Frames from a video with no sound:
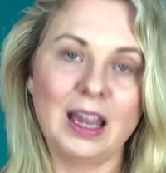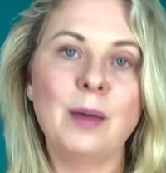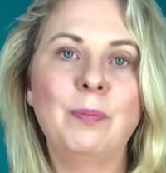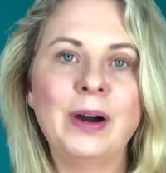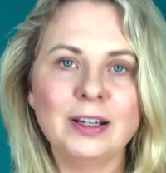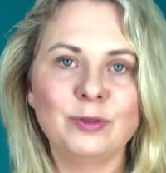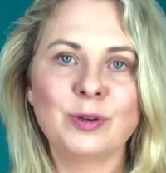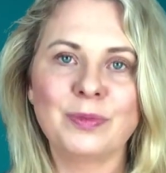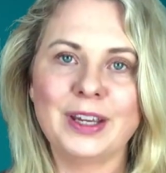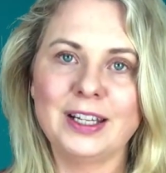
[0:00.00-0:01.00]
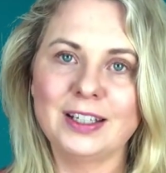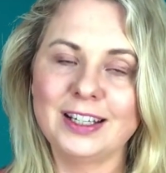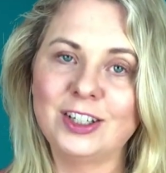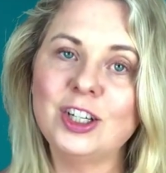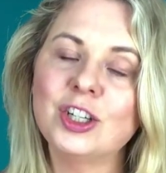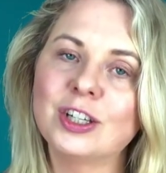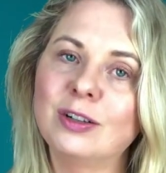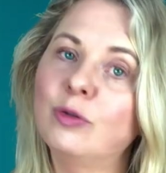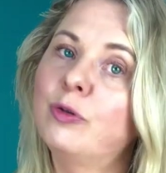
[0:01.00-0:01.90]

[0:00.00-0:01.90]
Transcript: Apart from that, additional